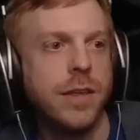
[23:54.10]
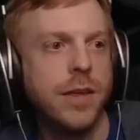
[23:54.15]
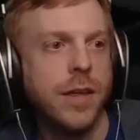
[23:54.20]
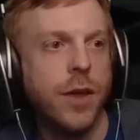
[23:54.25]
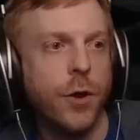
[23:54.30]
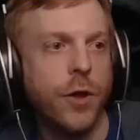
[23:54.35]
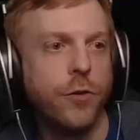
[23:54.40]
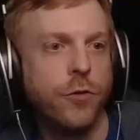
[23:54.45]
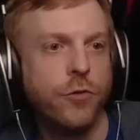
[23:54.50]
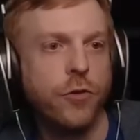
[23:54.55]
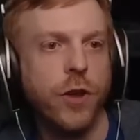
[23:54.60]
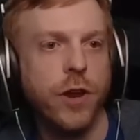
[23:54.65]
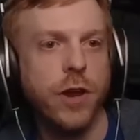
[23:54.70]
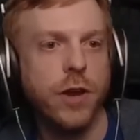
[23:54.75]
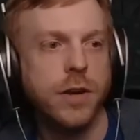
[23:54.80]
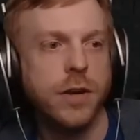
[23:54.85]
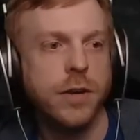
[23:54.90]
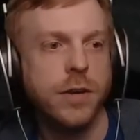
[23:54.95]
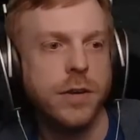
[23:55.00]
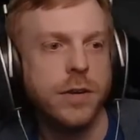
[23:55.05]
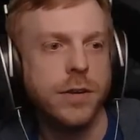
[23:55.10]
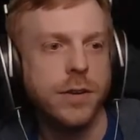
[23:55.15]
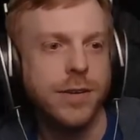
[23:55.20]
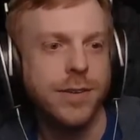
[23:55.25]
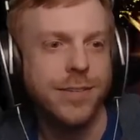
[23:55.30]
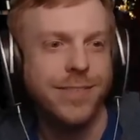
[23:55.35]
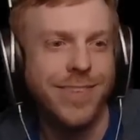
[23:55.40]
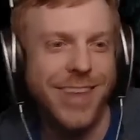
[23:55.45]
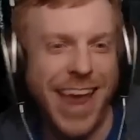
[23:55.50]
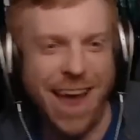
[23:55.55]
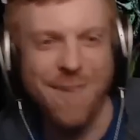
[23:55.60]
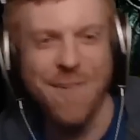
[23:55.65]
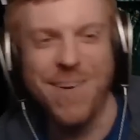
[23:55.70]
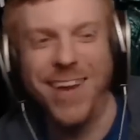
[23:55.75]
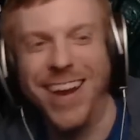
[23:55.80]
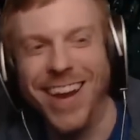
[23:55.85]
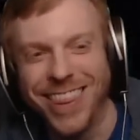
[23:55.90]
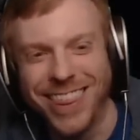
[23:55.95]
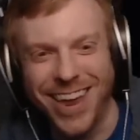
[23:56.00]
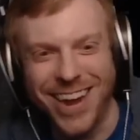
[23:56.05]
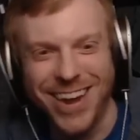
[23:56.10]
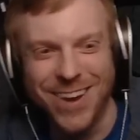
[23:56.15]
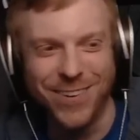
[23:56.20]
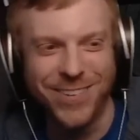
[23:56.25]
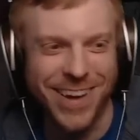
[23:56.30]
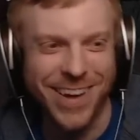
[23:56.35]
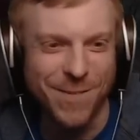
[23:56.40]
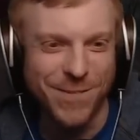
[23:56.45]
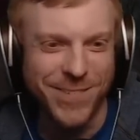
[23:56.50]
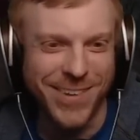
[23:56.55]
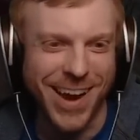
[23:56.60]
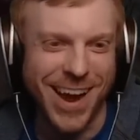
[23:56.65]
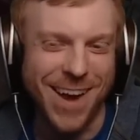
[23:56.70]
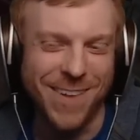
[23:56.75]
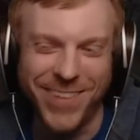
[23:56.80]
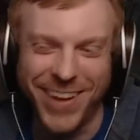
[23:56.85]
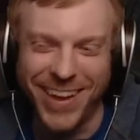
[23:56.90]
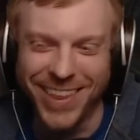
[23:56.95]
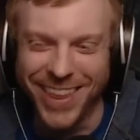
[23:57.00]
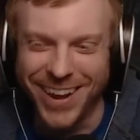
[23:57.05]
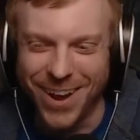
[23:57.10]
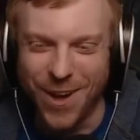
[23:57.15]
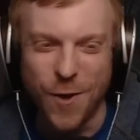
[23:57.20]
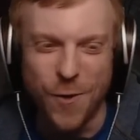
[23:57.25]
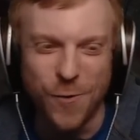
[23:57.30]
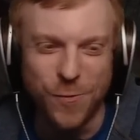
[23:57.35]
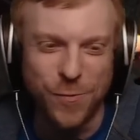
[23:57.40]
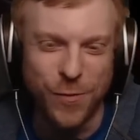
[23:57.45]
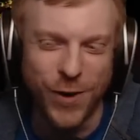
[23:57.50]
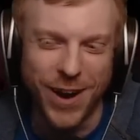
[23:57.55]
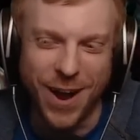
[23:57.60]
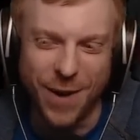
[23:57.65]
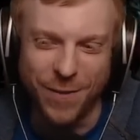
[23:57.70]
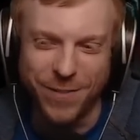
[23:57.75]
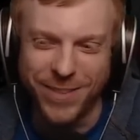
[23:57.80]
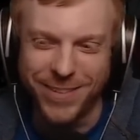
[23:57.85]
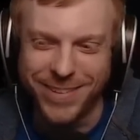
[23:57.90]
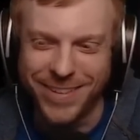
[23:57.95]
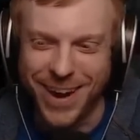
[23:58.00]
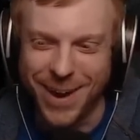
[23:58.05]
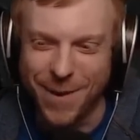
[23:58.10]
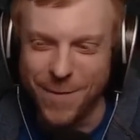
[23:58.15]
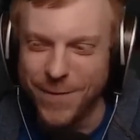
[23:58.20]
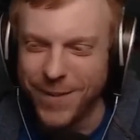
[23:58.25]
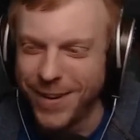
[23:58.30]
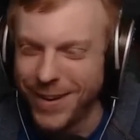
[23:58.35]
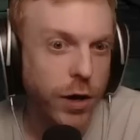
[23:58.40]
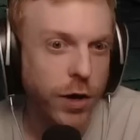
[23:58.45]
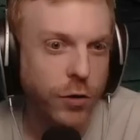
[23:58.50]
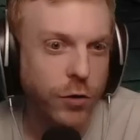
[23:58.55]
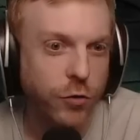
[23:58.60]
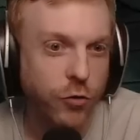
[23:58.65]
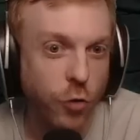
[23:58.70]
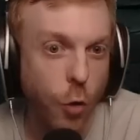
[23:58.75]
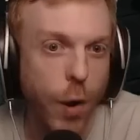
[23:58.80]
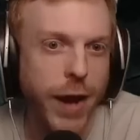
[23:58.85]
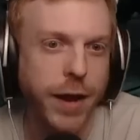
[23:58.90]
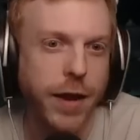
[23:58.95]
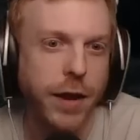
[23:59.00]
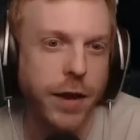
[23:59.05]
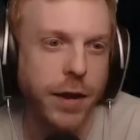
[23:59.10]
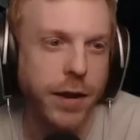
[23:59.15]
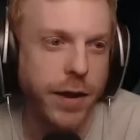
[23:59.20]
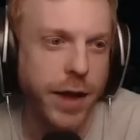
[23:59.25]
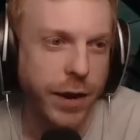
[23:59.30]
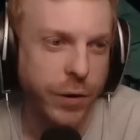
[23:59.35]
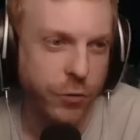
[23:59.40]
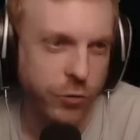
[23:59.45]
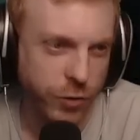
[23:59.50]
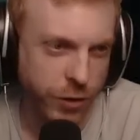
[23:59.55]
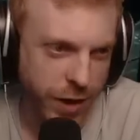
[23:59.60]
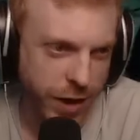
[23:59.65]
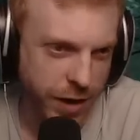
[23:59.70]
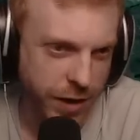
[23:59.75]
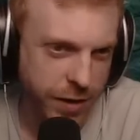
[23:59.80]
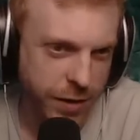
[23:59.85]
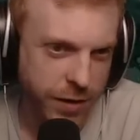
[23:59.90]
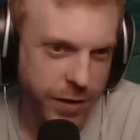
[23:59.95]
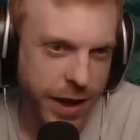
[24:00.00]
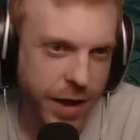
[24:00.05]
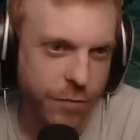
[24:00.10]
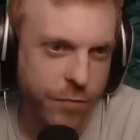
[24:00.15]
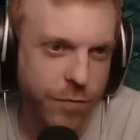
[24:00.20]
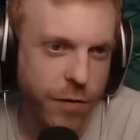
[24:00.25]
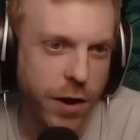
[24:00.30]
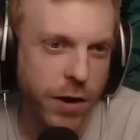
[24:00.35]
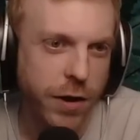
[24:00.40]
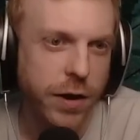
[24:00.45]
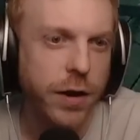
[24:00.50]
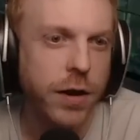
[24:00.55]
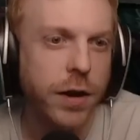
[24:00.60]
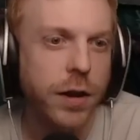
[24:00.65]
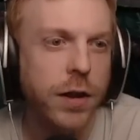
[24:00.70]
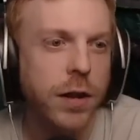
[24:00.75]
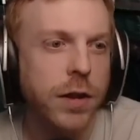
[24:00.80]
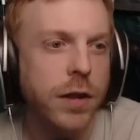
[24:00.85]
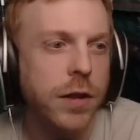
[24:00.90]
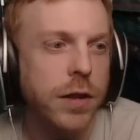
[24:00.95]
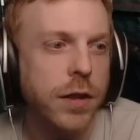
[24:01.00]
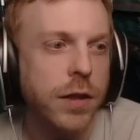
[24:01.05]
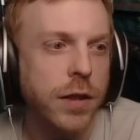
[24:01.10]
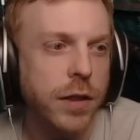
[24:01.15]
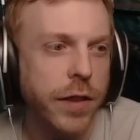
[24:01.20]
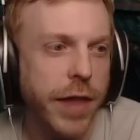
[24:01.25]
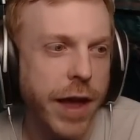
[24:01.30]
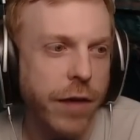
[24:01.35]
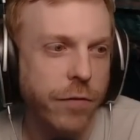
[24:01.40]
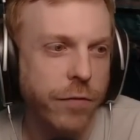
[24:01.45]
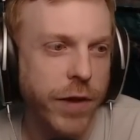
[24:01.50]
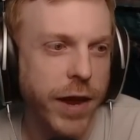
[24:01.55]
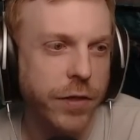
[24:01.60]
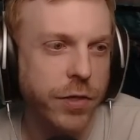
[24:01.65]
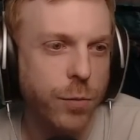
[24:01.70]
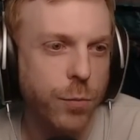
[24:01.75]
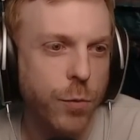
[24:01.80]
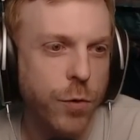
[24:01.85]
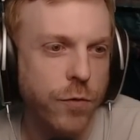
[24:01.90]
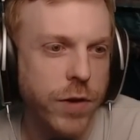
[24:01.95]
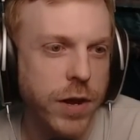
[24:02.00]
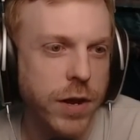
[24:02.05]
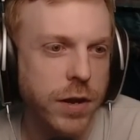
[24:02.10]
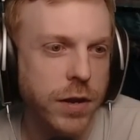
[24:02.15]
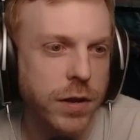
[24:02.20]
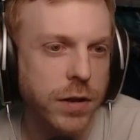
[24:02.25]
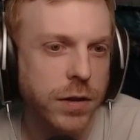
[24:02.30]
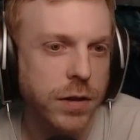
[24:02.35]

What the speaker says: Oh, good shit. Damn it! I thought he jumped off. He had like a whole foot off the top. You can enjoy it and actually like have fun laughing at the movie. I